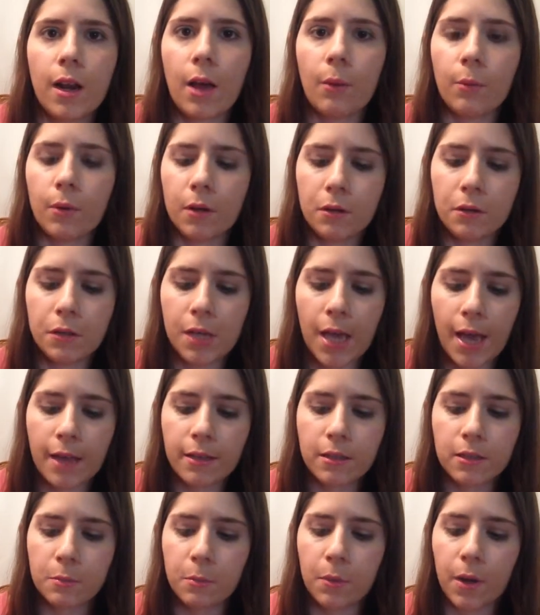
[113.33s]
I would
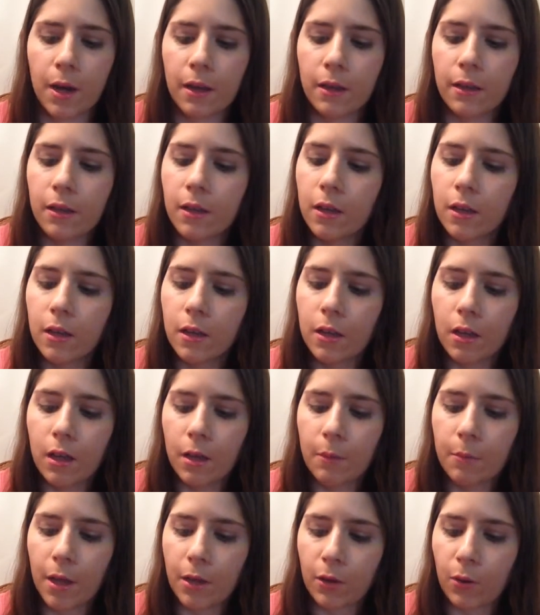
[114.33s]
guess, but
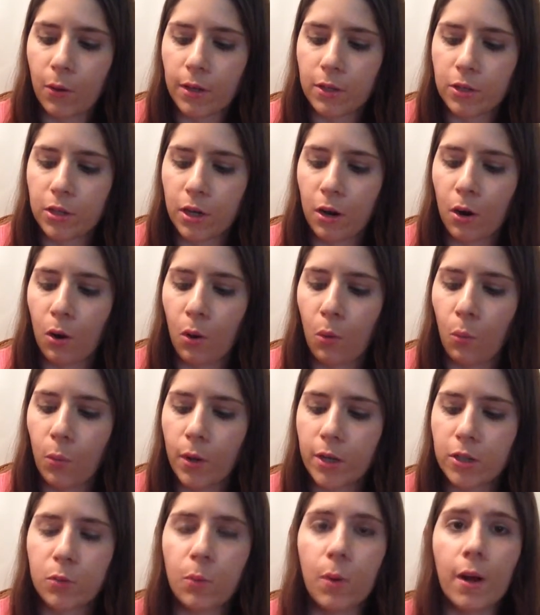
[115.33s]
I'm not quite sure
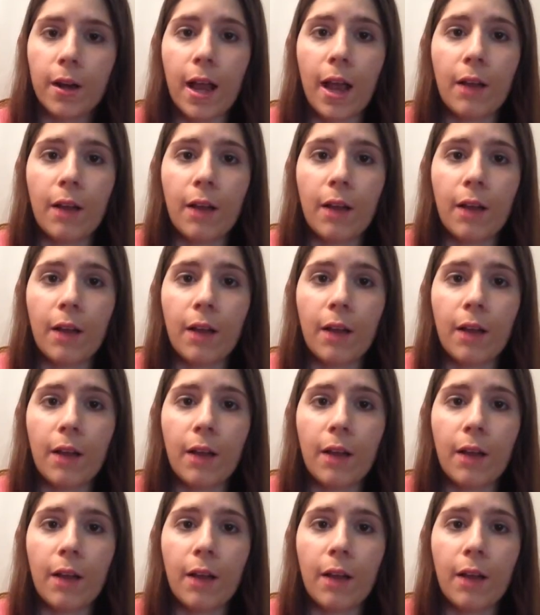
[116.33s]
which one.